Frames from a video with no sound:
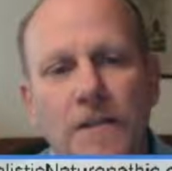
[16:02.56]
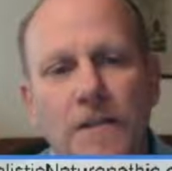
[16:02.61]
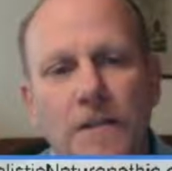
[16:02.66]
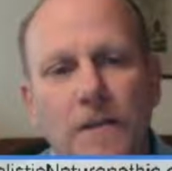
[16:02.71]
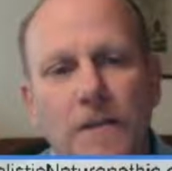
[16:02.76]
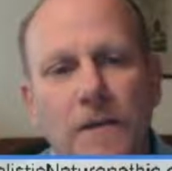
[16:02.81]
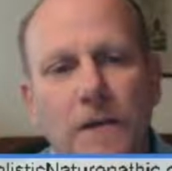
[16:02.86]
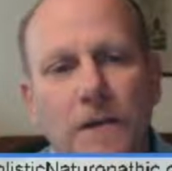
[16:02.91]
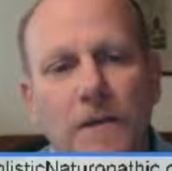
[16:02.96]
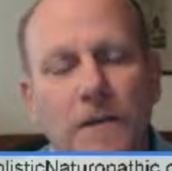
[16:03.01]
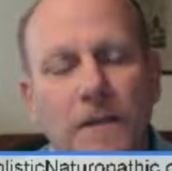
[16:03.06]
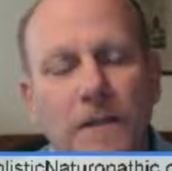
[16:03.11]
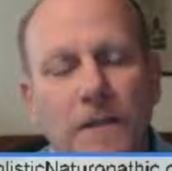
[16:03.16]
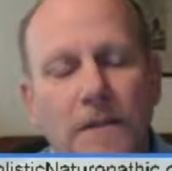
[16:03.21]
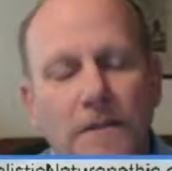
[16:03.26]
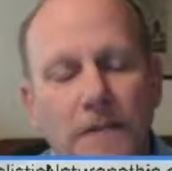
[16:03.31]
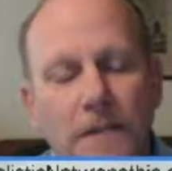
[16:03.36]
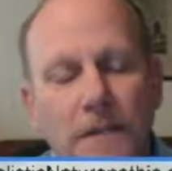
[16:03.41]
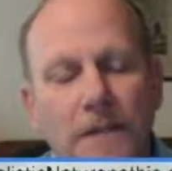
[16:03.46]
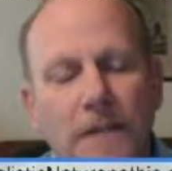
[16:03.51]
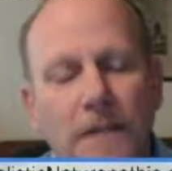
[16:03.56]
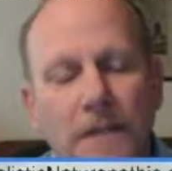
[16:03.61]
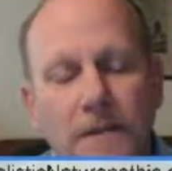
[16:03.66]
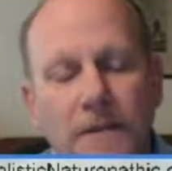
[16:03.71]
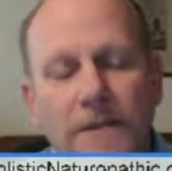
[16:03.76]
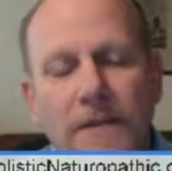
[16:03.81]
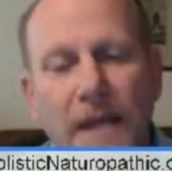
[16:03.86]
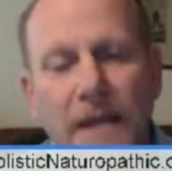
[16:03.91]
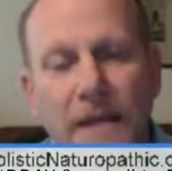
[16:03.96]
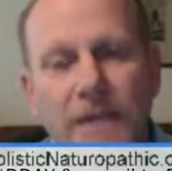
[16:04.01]
You know, I want to again
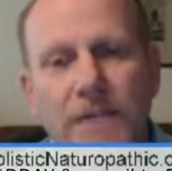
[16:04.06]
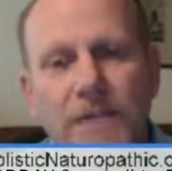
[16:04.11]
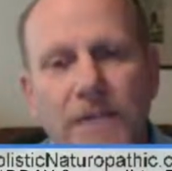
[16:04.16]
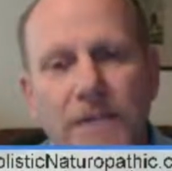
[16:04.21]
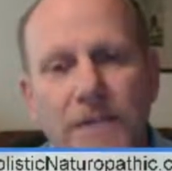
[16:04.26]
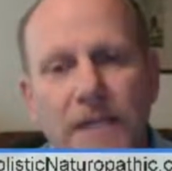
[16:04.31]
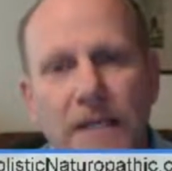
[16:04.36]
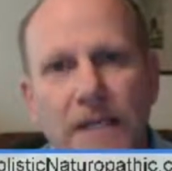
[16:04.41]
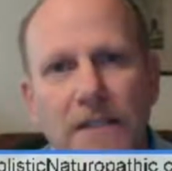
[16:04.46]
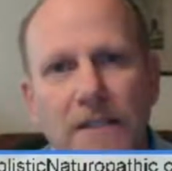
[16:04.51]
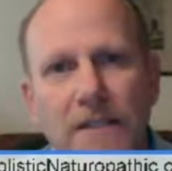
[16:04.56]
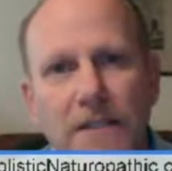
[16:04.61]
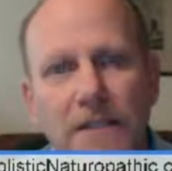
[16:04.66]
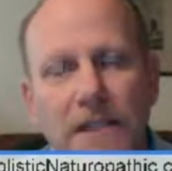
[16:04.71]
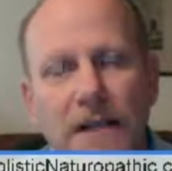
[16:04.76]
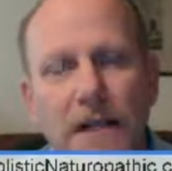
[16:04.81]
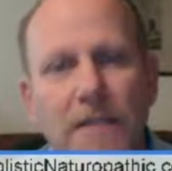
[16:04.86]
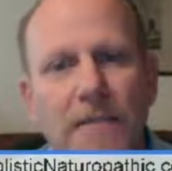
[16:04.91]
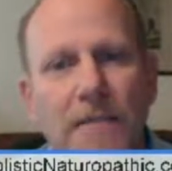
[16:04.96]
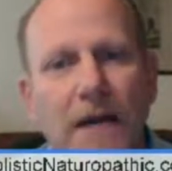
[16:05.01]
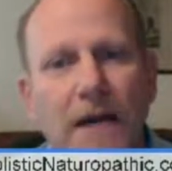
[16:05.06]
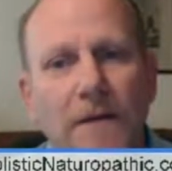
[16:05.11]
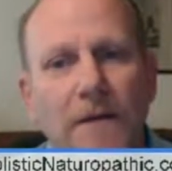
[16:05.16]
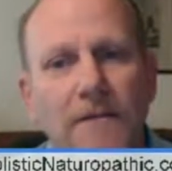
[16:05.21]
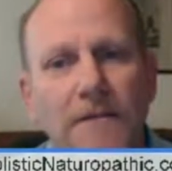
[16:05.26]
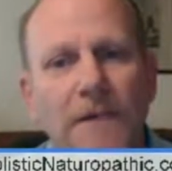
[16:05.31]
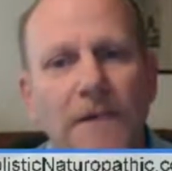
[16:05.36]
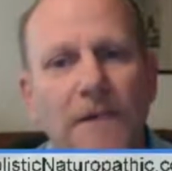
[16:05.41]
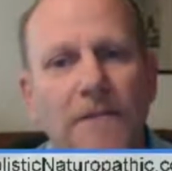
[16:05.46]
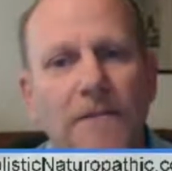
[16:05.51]
thank you for taking the time
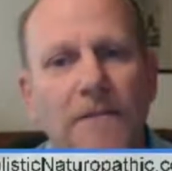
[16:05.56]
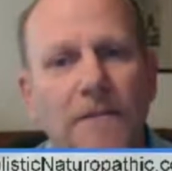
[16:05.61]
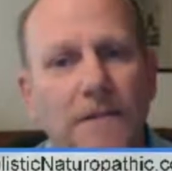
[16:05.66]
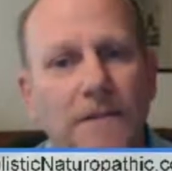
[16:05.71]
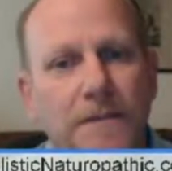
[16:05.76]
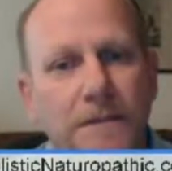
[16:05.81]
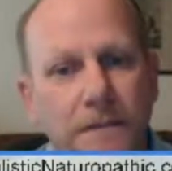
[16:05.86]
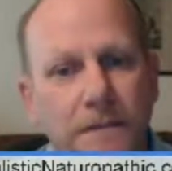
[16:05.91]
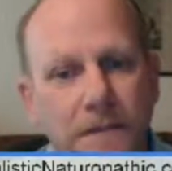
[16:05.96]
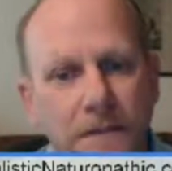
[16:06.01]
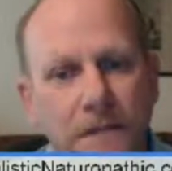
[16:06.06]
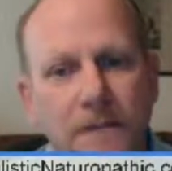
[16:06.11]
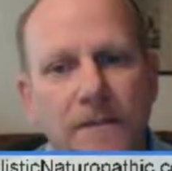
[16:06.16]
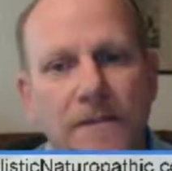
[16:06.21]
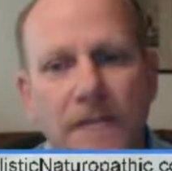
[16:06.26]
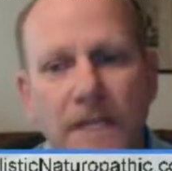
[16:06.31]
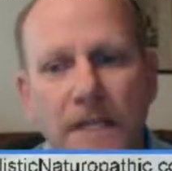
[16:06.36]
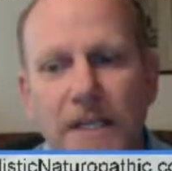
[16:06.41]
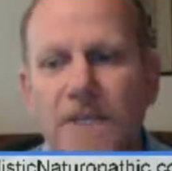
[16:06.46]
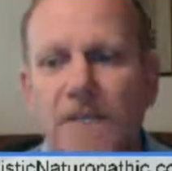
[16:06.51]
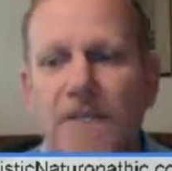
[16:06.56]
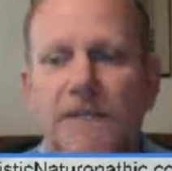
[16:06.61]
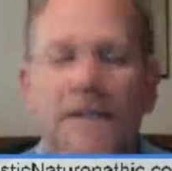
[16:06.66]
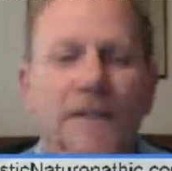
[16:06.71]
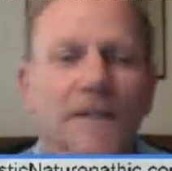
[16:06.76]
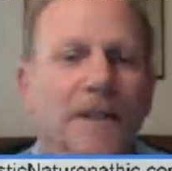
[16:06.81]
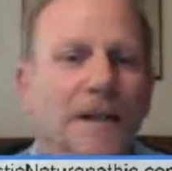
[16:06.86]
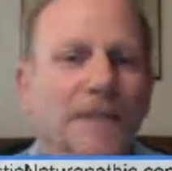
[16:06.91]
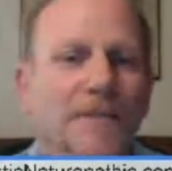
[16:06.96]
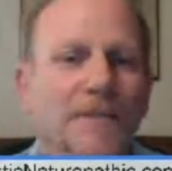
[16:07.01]
out. It takes a
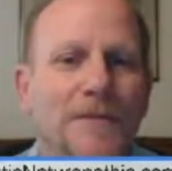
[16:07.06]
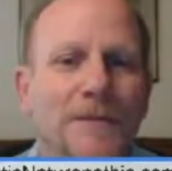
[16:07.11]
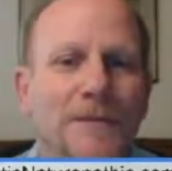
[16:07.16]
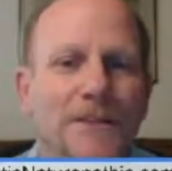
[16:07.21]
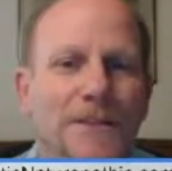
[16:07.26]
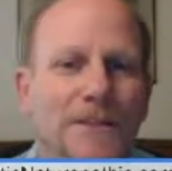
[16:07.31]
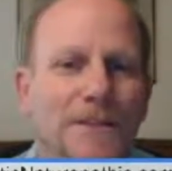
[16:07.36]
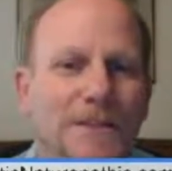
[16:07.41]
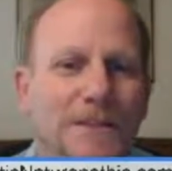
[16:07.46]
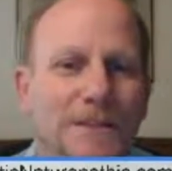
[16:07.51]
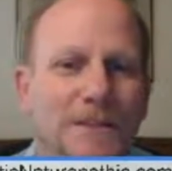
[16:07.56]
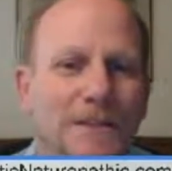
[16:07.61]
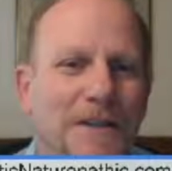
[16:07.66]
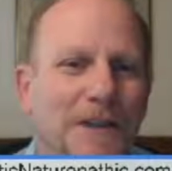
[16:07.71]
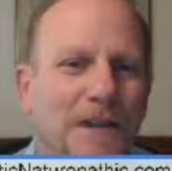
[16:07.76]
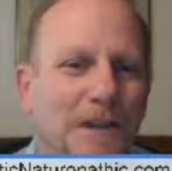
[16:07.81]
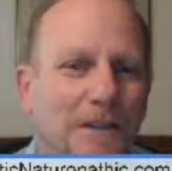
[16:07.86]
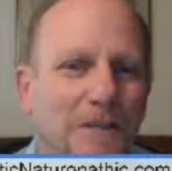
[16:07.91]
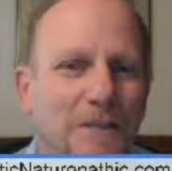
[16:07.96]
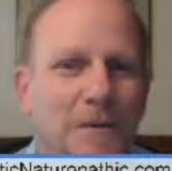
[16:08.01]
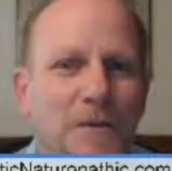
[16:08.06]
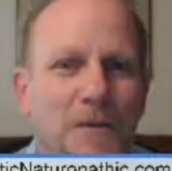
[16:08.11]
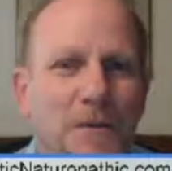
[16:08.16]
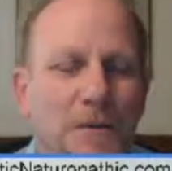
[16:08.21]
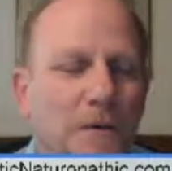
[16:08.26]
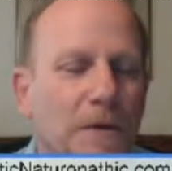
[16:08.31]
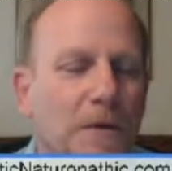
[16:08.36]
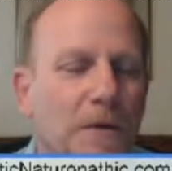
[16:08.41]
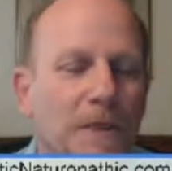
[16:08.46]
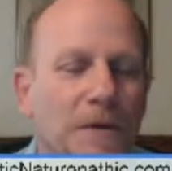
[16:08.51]
little effort to get this together, but we
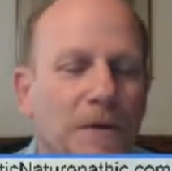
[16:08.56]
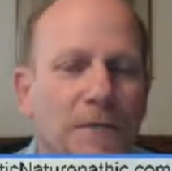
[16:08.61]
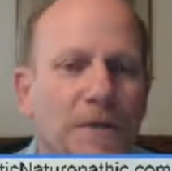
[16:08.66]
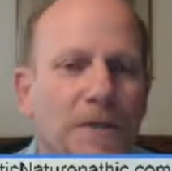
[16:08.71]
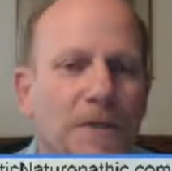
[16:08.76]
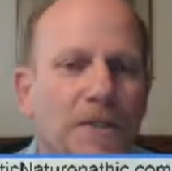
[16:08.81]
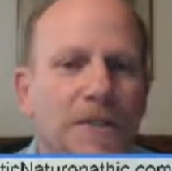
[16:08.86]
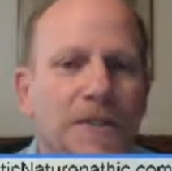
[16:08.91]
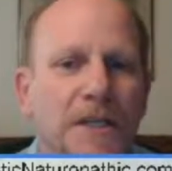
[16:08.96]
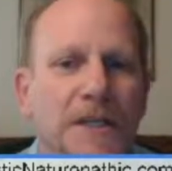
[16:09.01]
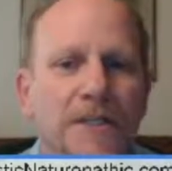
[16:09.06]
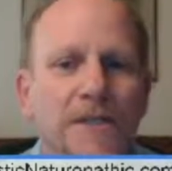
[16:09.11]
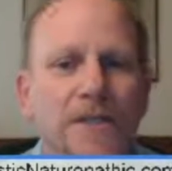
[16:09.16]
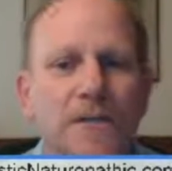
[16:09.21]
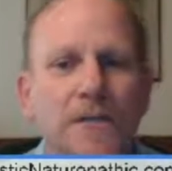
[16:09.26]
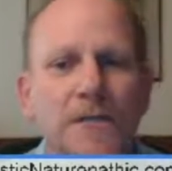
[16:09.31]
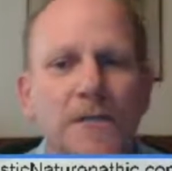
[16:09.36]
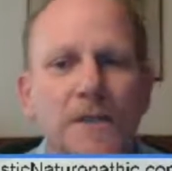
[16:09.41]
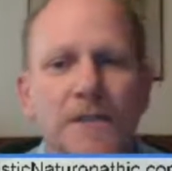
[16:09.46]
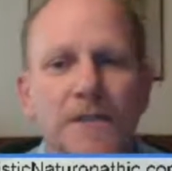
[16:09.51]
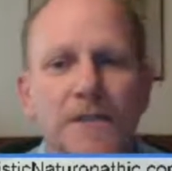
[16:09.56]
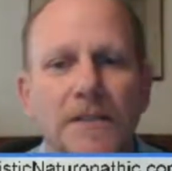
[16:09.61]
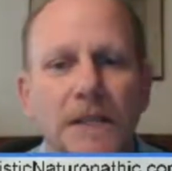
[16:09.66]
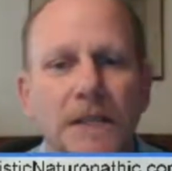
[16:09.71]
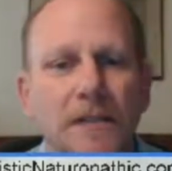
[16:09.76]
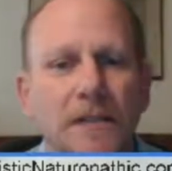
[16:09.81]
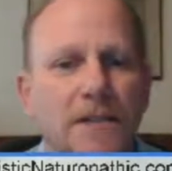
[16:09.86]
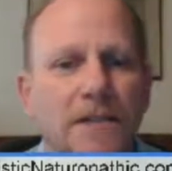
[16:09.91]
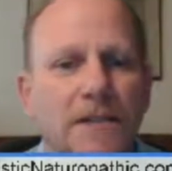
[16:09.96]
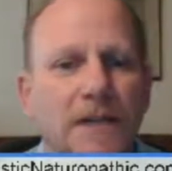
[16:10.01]
really appreciate you
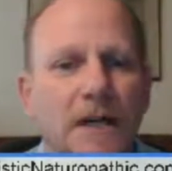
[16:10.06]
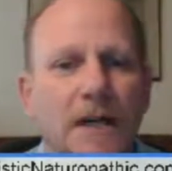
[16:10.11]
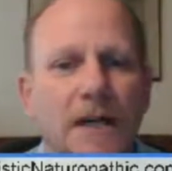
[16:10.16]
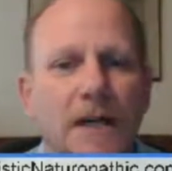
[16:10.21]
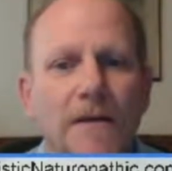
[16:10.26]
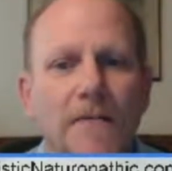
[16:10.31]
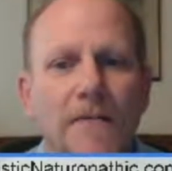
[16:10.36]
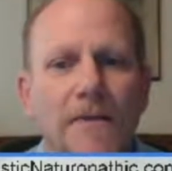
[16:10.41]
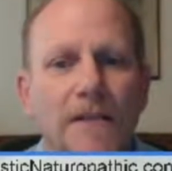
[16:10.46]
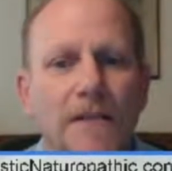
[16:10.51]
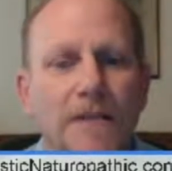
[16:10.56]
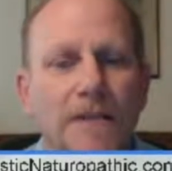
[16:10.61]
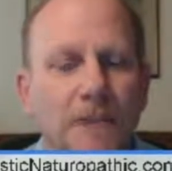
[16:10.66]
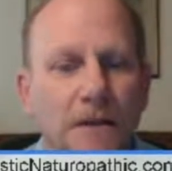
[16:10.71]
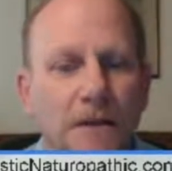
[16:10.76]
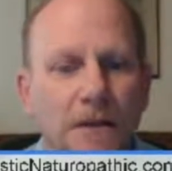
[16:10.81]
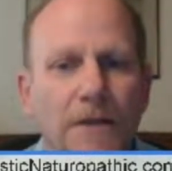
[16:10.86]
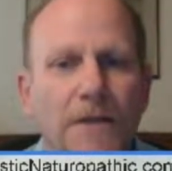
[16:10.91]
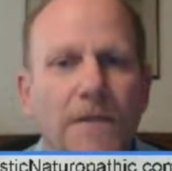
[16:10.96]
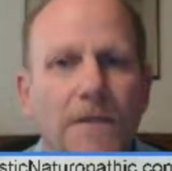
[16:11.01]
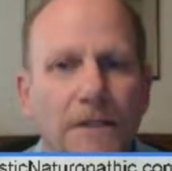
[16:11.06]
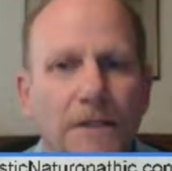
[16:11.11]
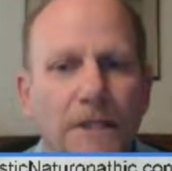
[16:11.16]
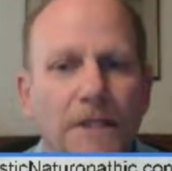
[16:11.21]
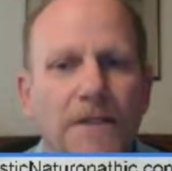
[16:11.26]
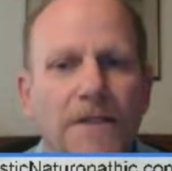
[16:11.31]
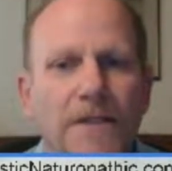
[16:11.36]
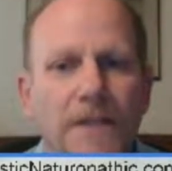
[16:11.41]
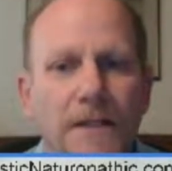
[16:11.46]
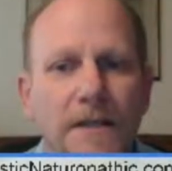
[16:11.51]
taking the time and sharing with
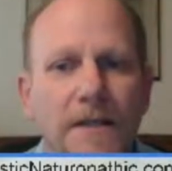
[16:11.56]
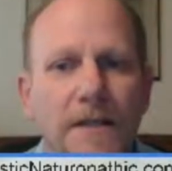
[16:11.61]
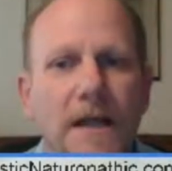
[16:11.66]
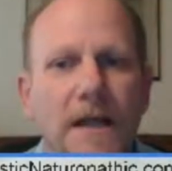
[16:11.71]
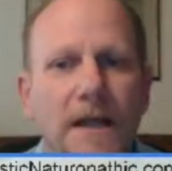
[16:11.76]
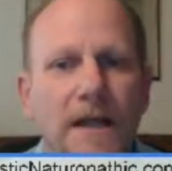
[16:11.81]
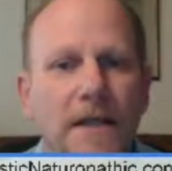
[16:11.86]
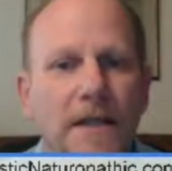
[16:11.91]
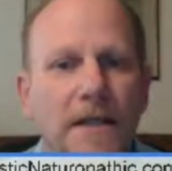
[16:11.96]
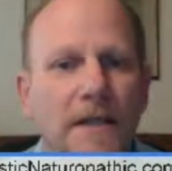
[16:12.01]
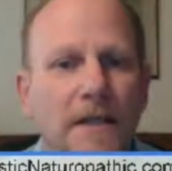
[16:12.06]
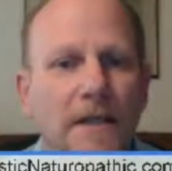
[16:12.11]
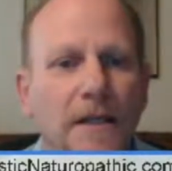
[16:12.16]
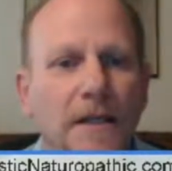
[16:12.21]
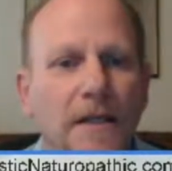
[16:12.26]
us today.